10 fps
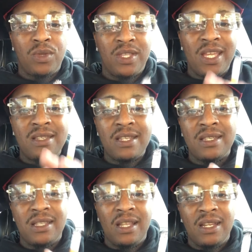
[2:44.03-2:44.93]
This is
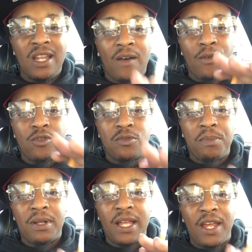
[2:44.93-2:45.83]
the devil's
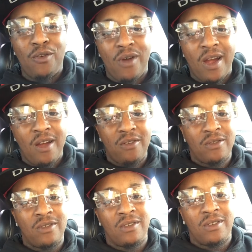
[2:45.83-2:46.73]
playground.
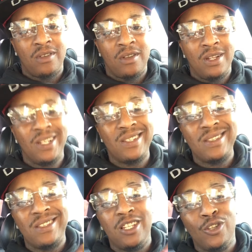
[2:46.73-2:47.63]
This is
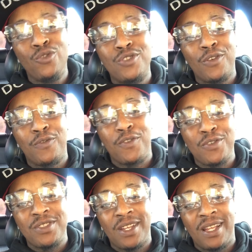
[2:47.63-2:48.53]

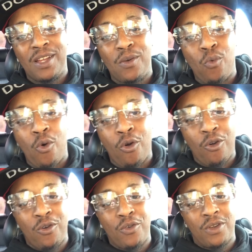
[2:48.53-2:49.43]
Lucifer's
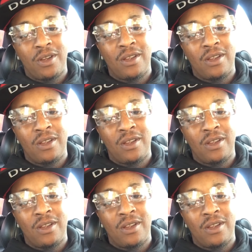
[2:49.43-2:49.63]
world.